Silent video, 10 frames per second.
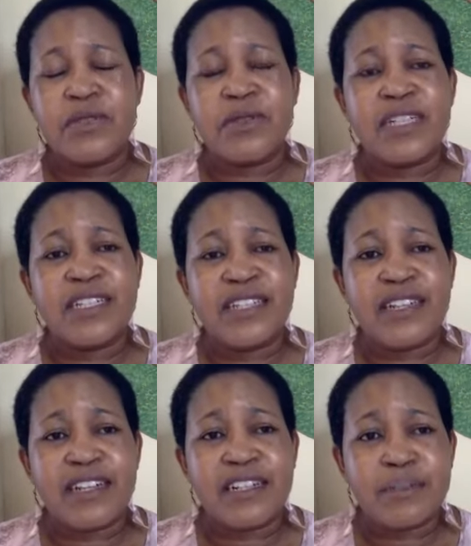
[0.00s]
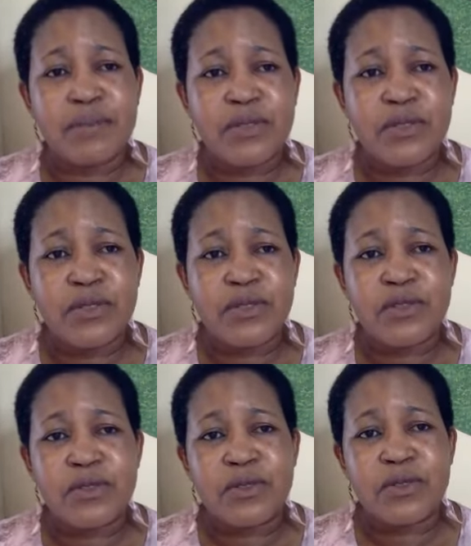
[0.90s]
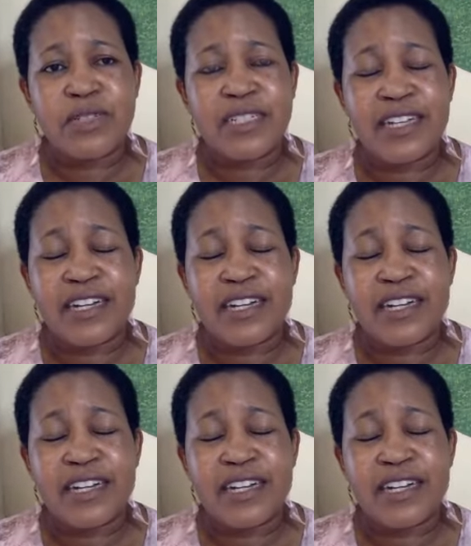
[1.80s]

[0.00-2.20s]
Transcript: who can help you, or an